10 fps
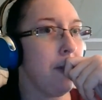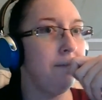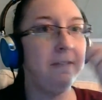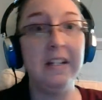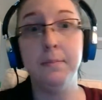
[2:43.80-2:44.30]

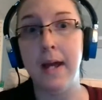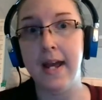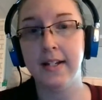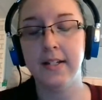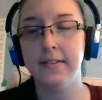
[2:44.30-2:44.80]

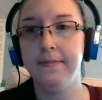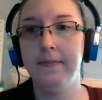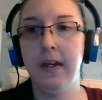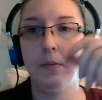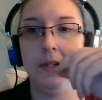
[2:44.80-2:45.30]
feedback
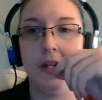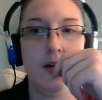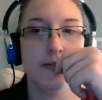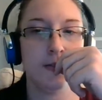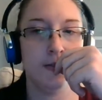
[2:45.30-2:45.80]
that we
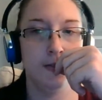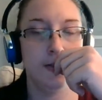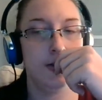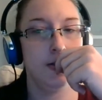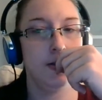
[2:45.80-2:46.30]
got.
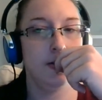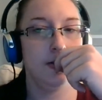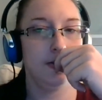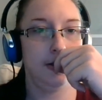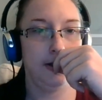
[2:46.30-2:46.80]

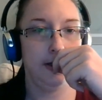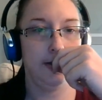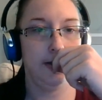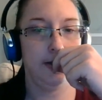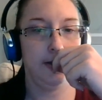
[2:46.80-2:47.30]

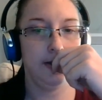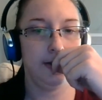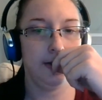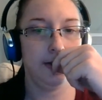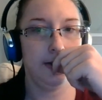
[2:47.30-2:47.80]

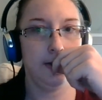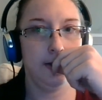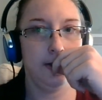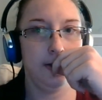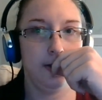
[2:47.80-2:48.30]
And
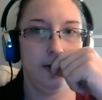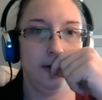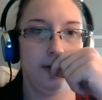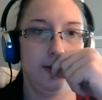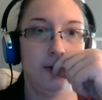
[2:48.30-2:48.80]

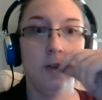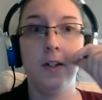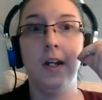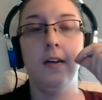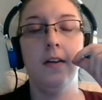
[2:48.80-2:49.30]
so
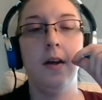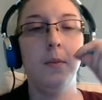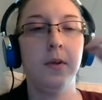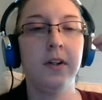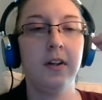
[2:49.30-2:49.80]
yeah, I'm
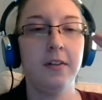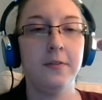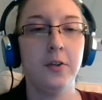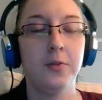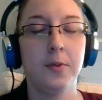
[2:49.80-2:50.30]
working on the
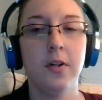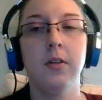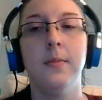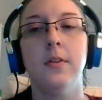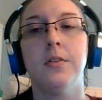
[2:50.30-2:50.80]
first part of
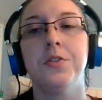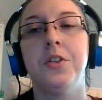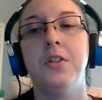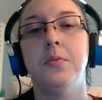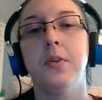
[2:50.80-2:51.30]
the book.
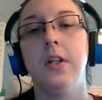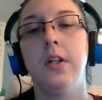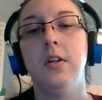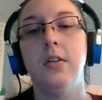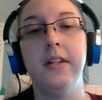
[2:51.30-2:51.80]
She's working
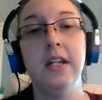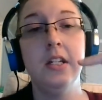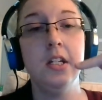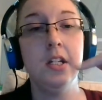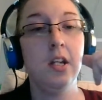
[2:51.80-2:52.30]
on the
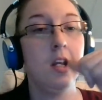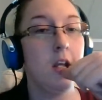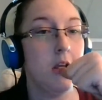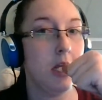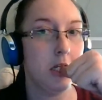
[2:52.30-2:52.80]
ending
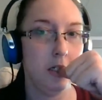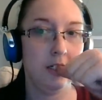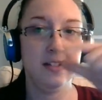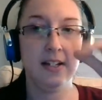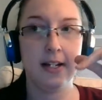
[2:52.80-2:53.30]

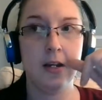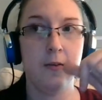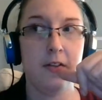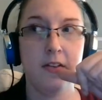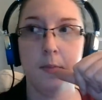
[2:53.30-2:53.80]
because I can't
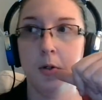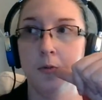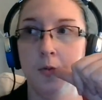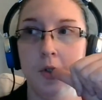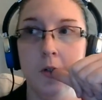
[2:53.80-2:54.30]
write that
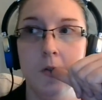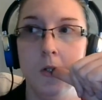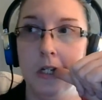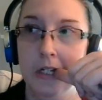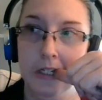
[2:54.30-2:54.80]
part for you.
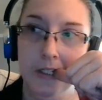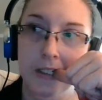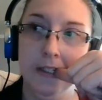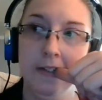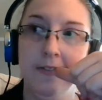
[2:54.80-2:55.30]

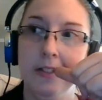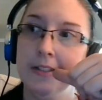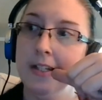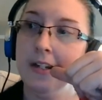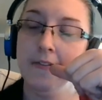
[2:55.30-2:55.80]
Or
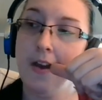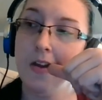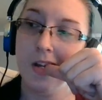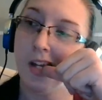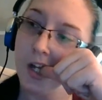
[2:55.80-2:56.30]
fix any of
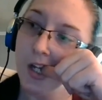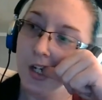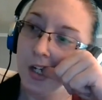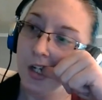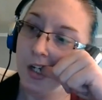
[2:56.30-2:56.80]
that.
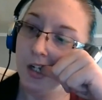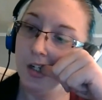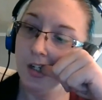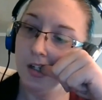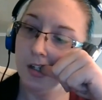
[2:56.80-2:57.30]

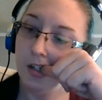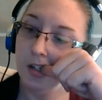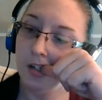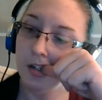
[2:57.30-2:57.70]
And